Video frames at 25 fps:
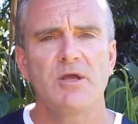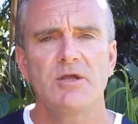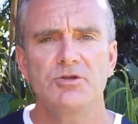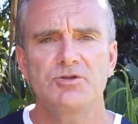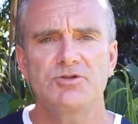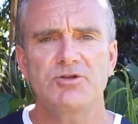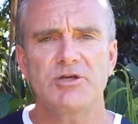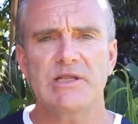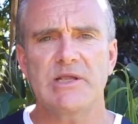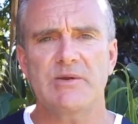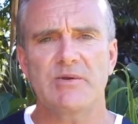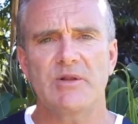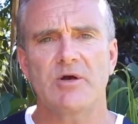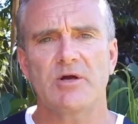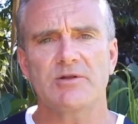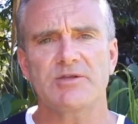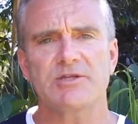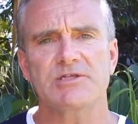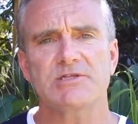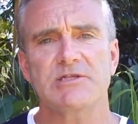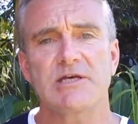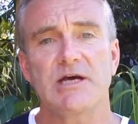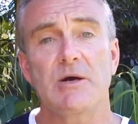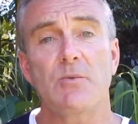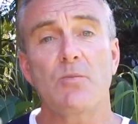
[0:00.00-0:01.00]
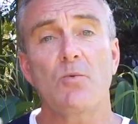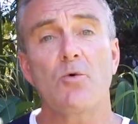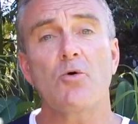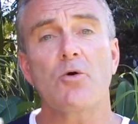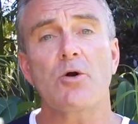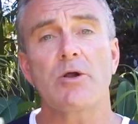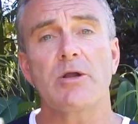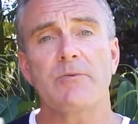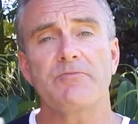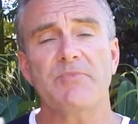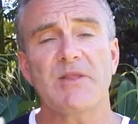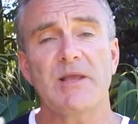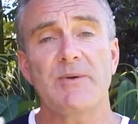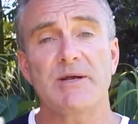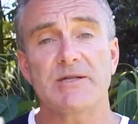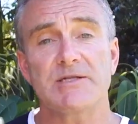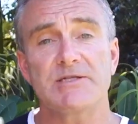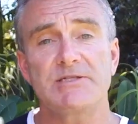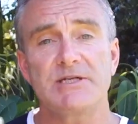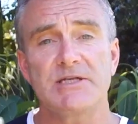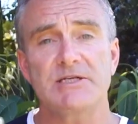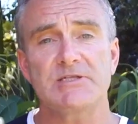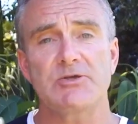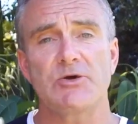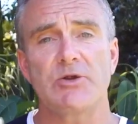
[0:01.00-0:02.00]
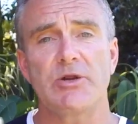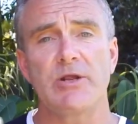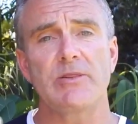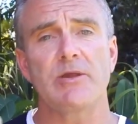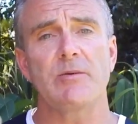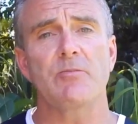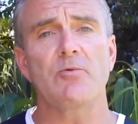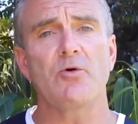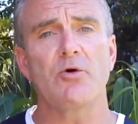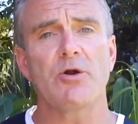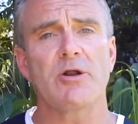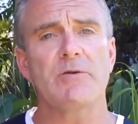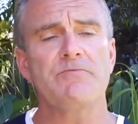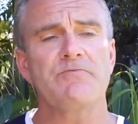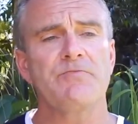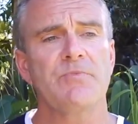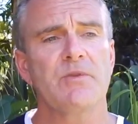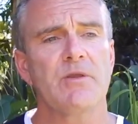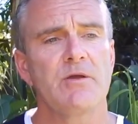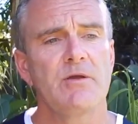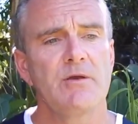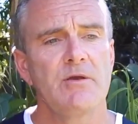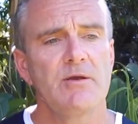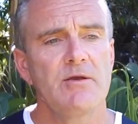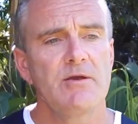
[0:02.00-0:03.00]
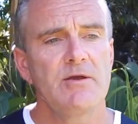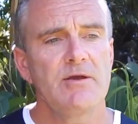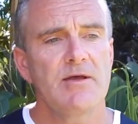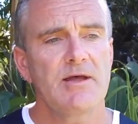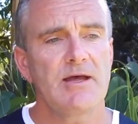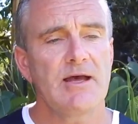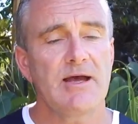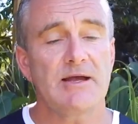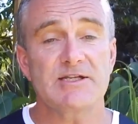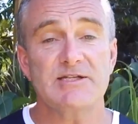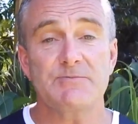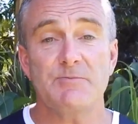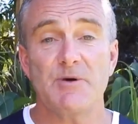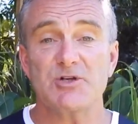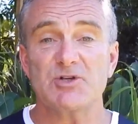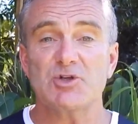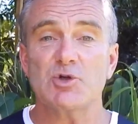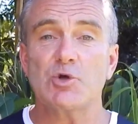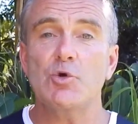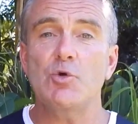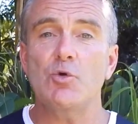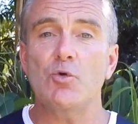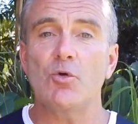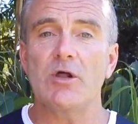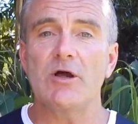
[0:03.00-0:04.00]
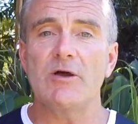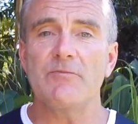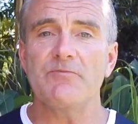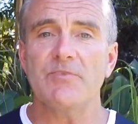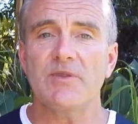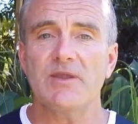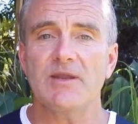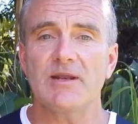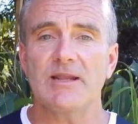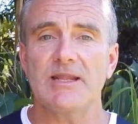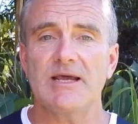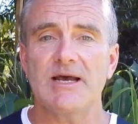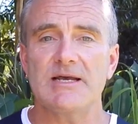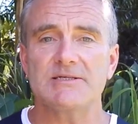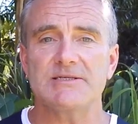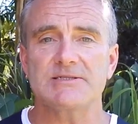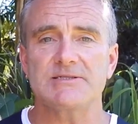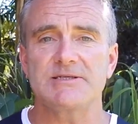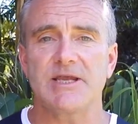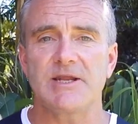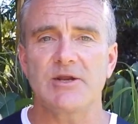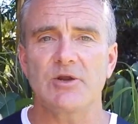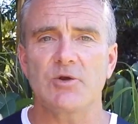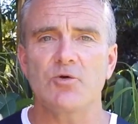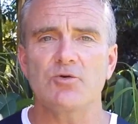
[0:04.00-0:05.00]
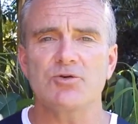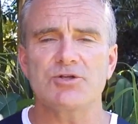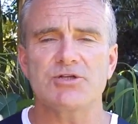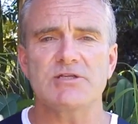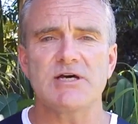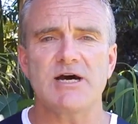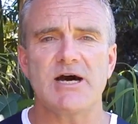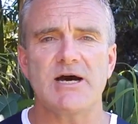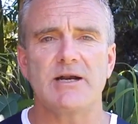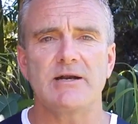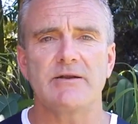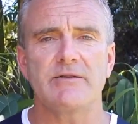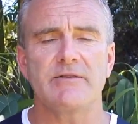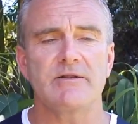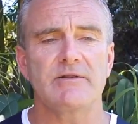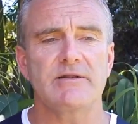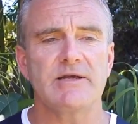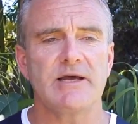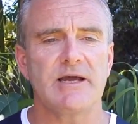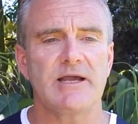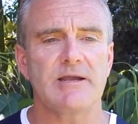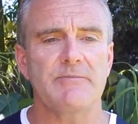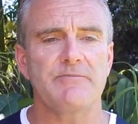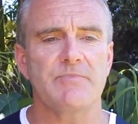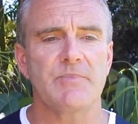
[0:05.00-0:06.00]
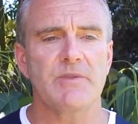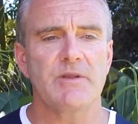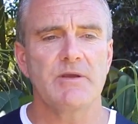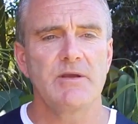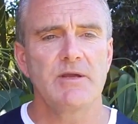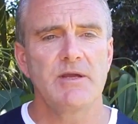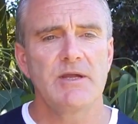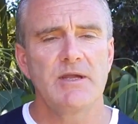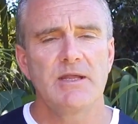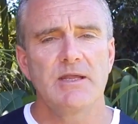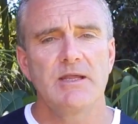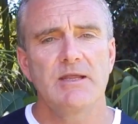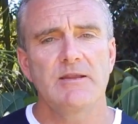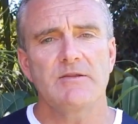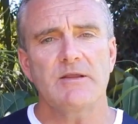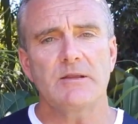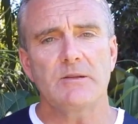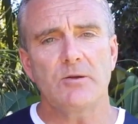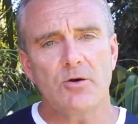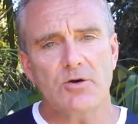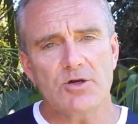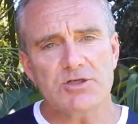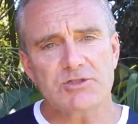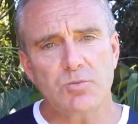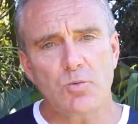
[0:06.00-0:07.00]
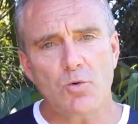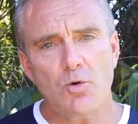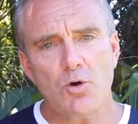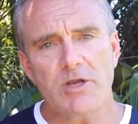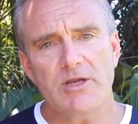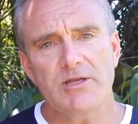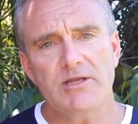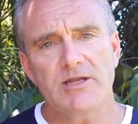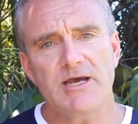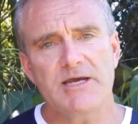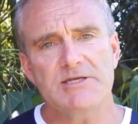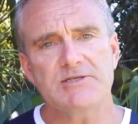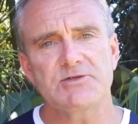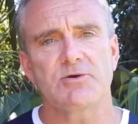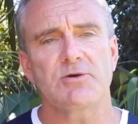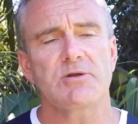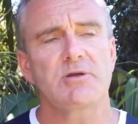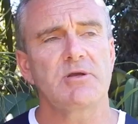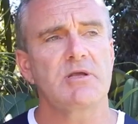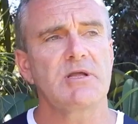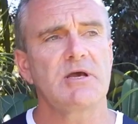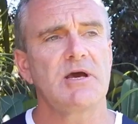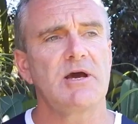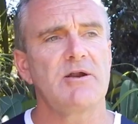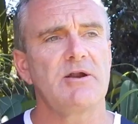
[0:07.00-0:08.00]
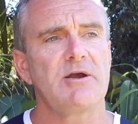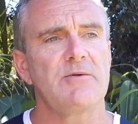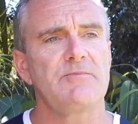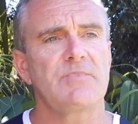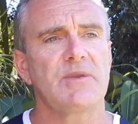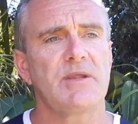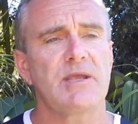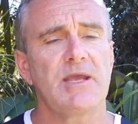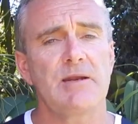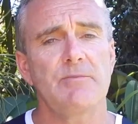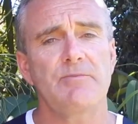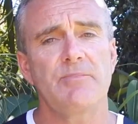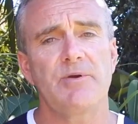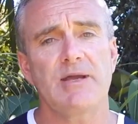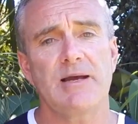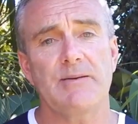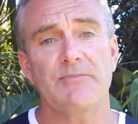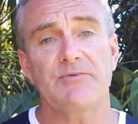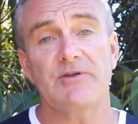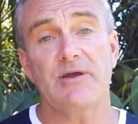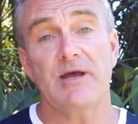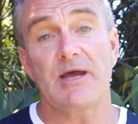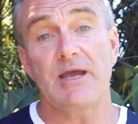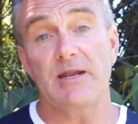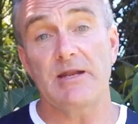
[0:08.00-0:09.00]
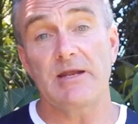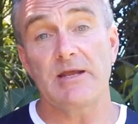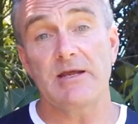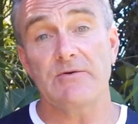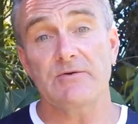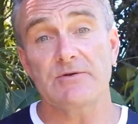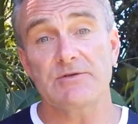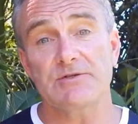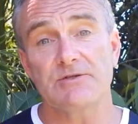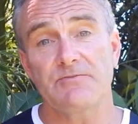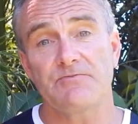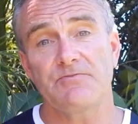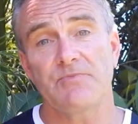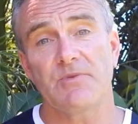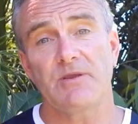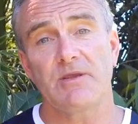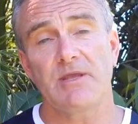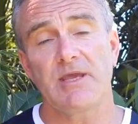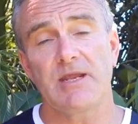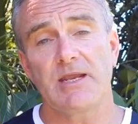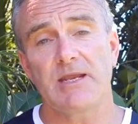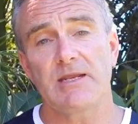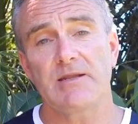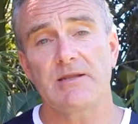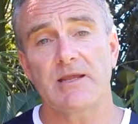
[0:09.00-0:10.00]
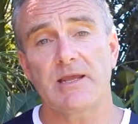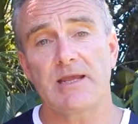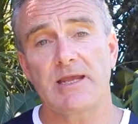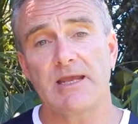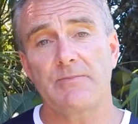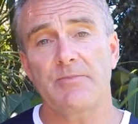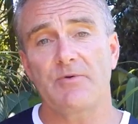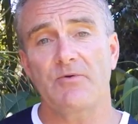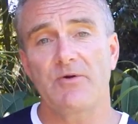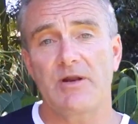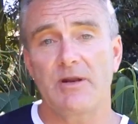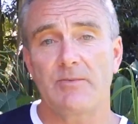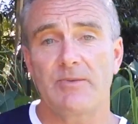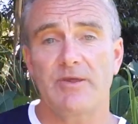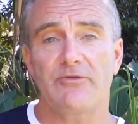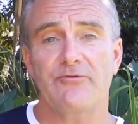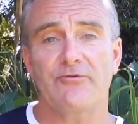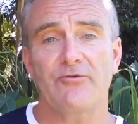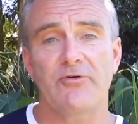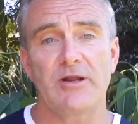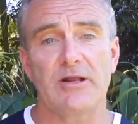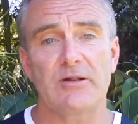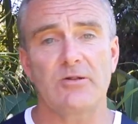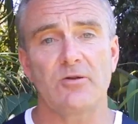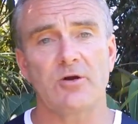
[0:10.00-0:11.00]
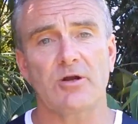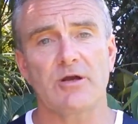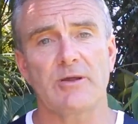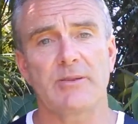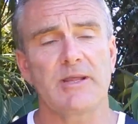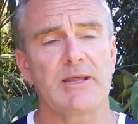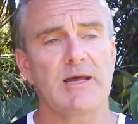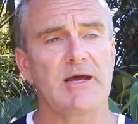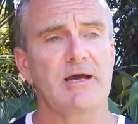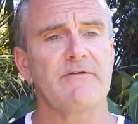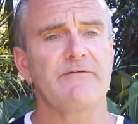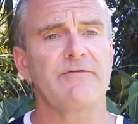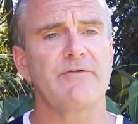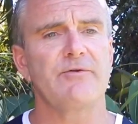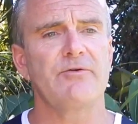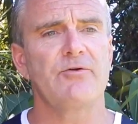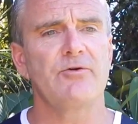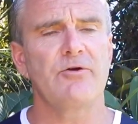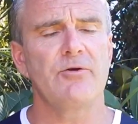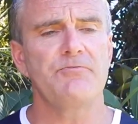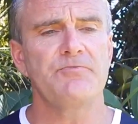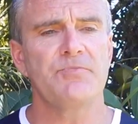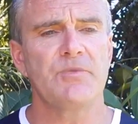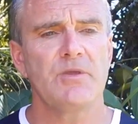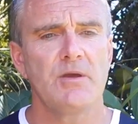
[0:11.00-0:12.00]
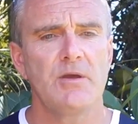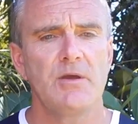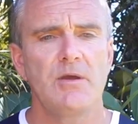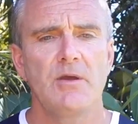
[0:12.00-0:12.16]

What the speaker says: Generally, we like to start walking about 6:30 in the morning. It's much cooler. It allows us to get a good start into the day. The longest walking days on Kokoda can be up to 8 hours, getting into camp around about 3 o'clock in the afternoon.